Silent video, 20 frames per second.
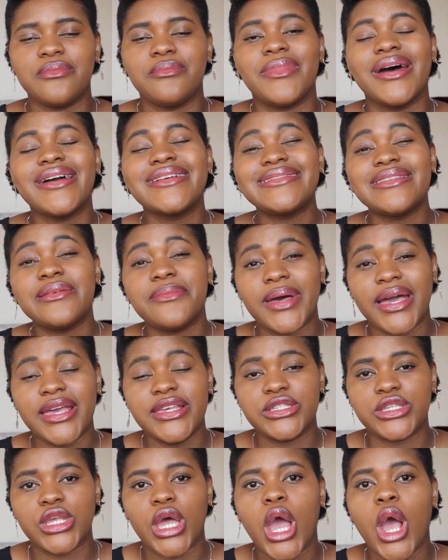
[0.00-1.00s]

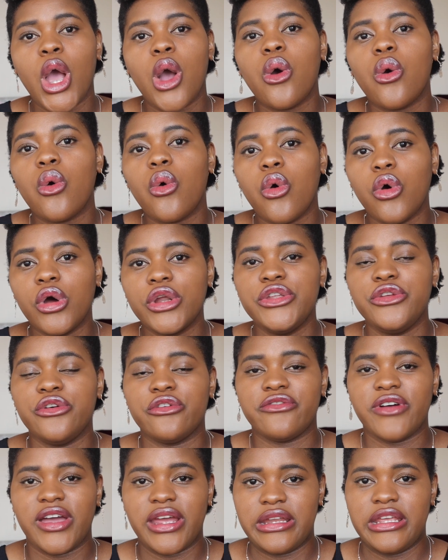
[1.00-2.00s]
maximize on your
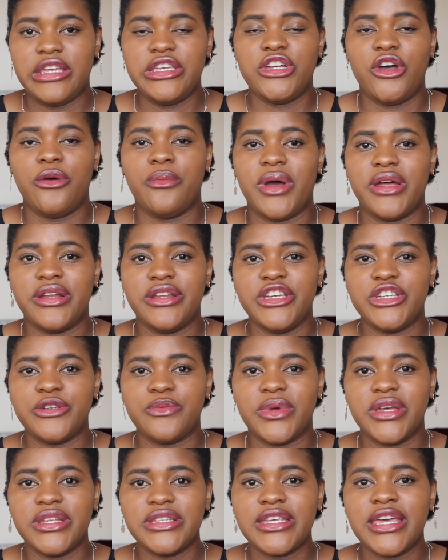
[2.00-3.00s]
financial
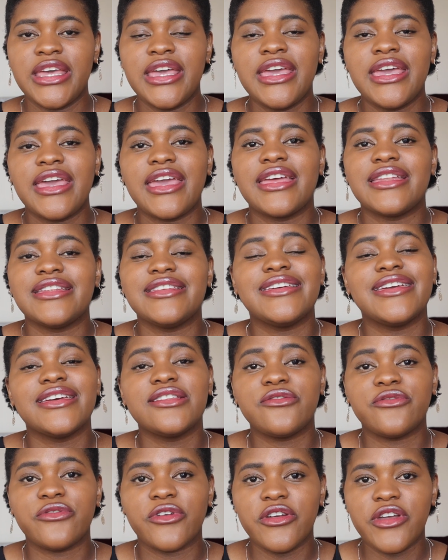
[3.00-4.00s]
management and
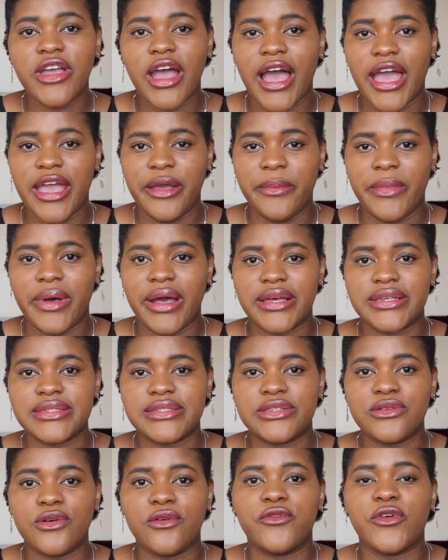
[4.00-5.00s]
get very high marks
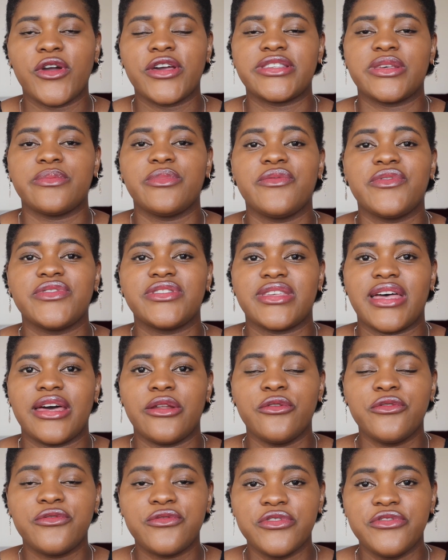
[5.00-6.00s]
so for example if it's out
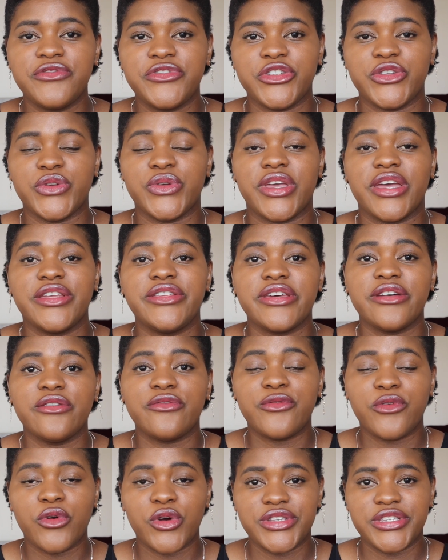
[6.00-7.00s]
of 50 you get a
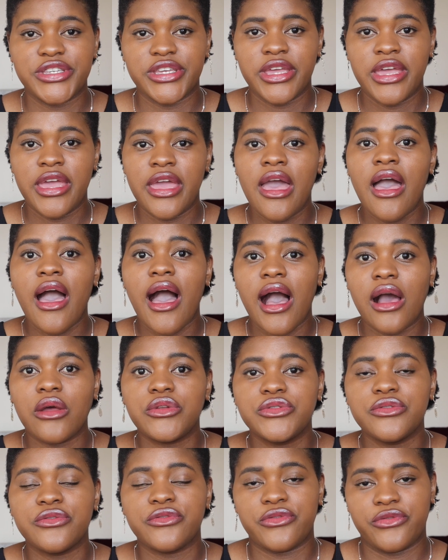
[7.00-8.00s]
40
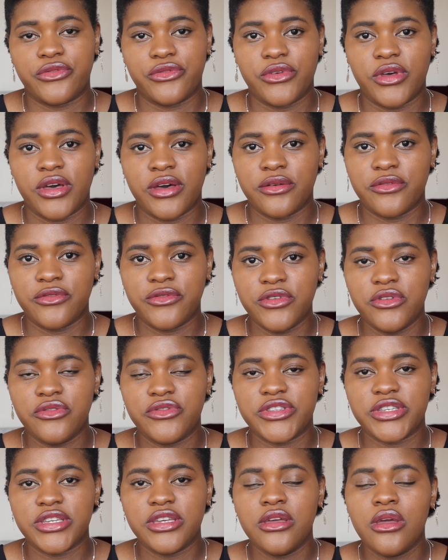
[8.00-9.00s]
out of uh,
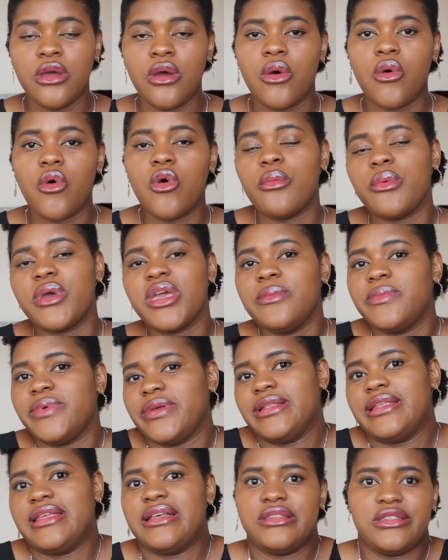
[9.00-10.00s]
50 or
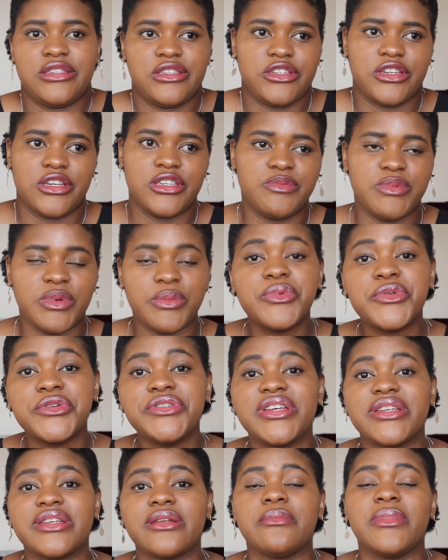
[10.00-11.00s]
maybe let's just be
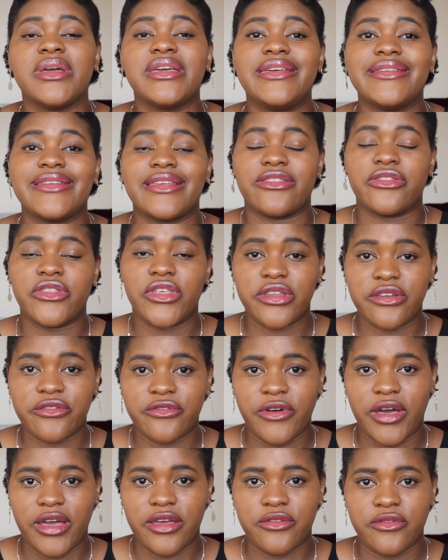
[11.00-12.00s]
prudent and make it at
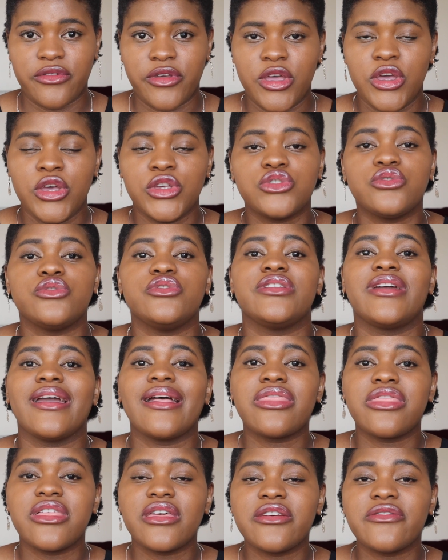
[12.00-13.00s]
35 so you
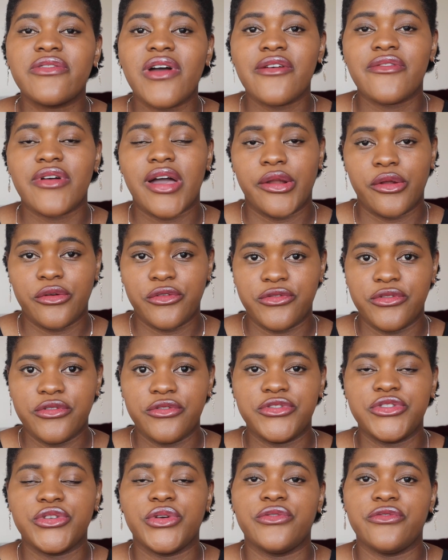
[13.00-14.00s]
get 35 out of
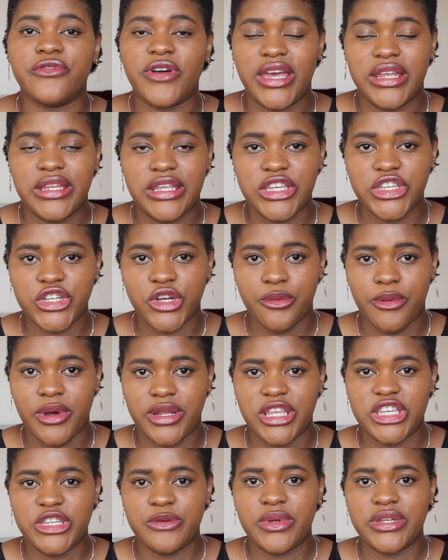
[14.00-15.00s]
50 on financial
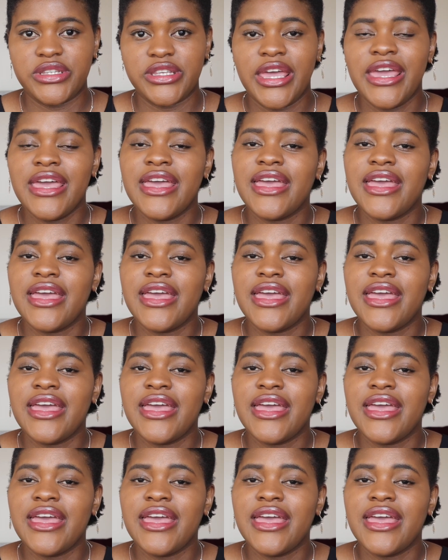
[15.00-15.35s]
management